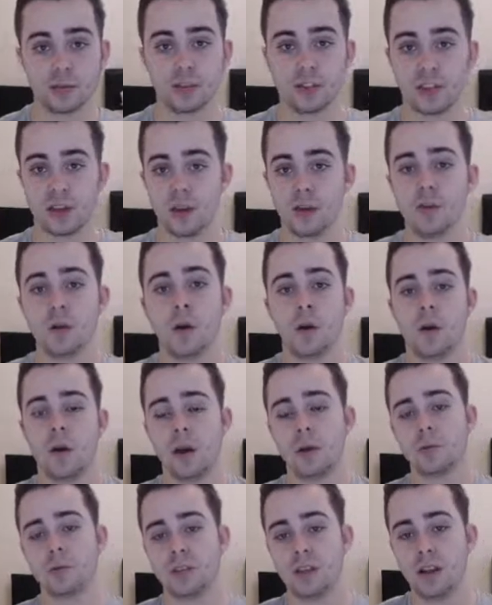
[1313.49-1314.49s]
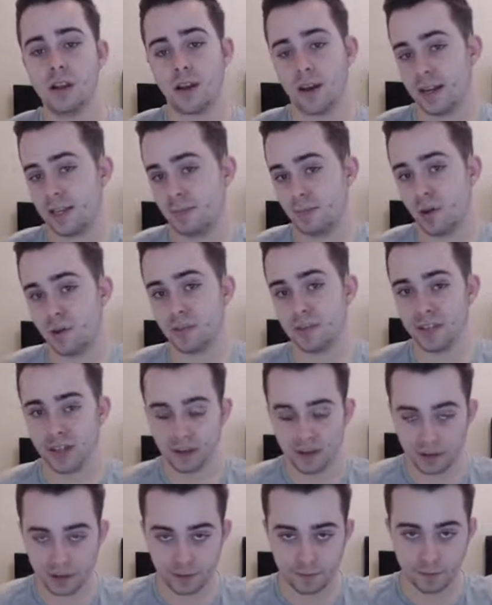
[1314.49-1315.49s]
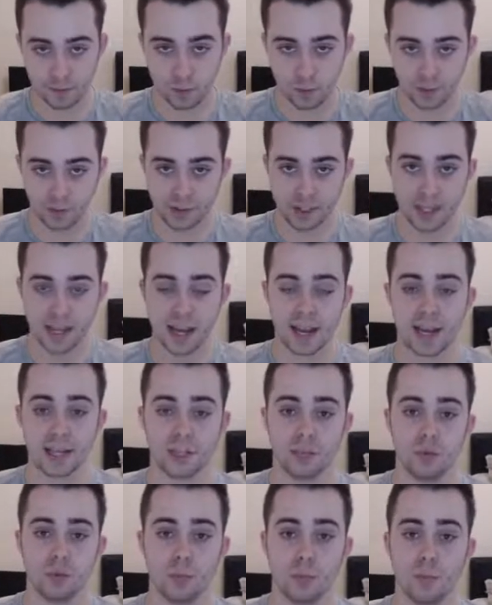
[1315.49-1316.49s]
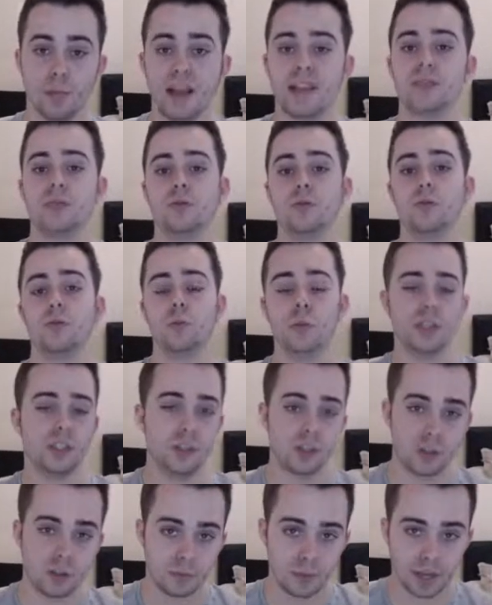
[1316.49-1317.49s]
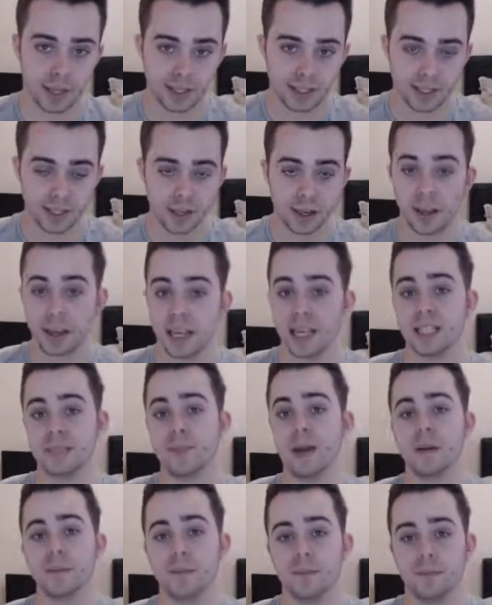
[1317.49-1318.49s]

so I will see you guys momentarily for the actual battle which took place uh, against Ben.